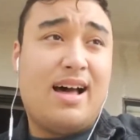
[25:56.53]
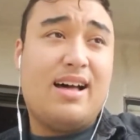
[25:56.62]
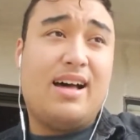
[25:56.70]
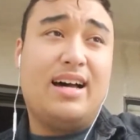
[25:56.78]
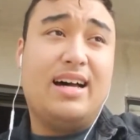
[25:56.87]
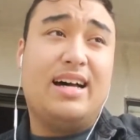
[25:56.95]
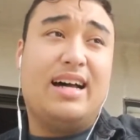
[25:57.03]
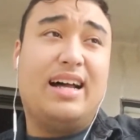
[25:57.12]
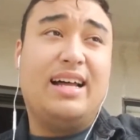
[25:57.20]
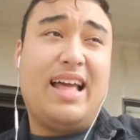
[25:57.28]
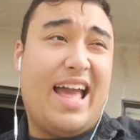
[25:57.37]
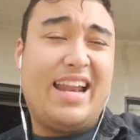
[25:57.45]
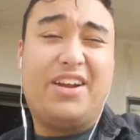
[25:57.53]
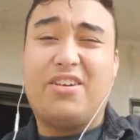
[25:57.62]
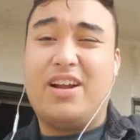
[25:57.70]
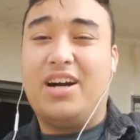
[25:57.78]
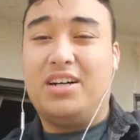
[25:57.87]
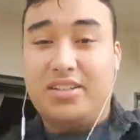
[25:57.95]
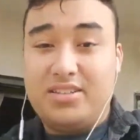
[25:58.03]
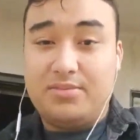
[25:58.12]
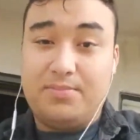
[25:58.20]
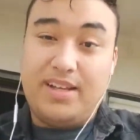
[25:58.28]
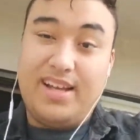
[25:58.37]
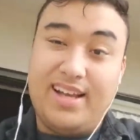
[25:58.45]
Anywhere else
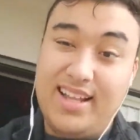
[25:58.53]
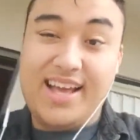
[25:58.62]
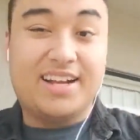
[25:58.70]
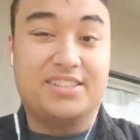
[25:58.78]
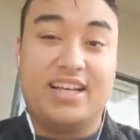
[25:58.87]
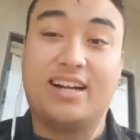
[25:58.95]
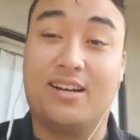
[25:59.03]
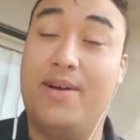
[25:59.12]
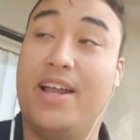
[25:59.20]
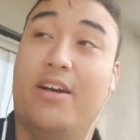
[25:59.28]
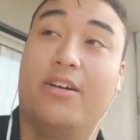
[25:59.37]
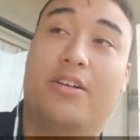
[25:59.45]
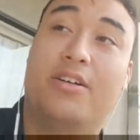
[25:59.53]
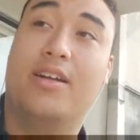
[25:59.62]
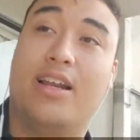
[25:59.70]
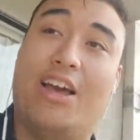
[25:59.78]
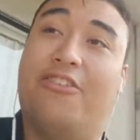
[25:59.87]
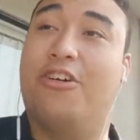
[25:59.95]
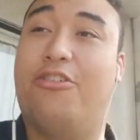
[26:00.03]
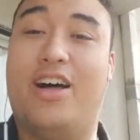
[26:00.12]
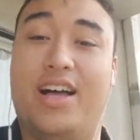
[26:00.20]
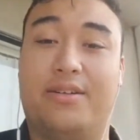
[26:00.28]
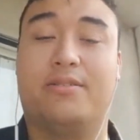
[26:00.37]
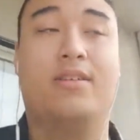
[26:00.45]
but LA or Sacramento, and I feel
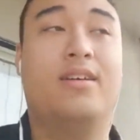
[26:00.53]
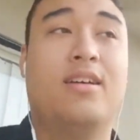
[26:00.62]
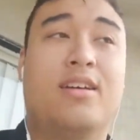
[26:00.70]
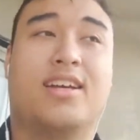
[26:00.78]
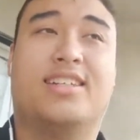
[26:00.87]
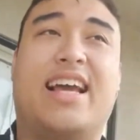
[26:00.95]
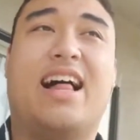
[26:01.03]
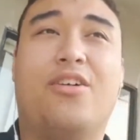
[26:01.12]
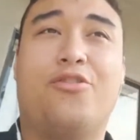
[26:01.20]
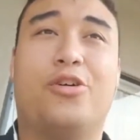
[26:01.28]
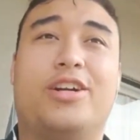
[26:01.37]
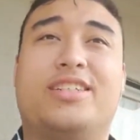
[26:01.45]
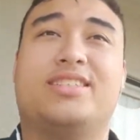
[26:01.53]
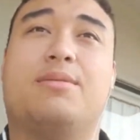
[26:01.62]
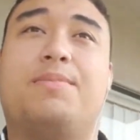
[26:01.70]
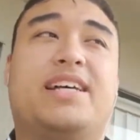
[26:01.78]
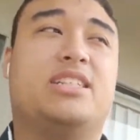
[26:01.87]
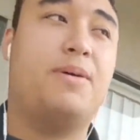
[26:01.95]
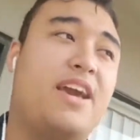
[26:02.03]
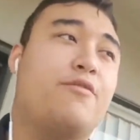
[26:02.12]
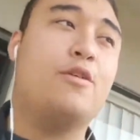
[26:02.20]
fine. Because California is the best pay for